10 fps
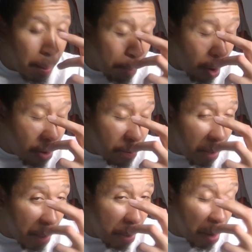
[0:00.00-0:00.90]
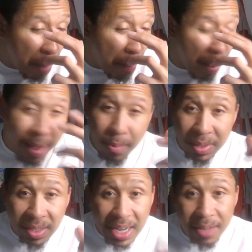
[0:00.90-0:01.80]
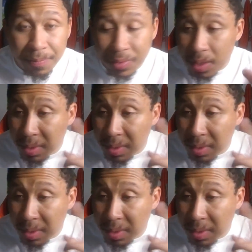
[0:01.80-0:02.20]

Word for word: Part a part of my mind was taken uh,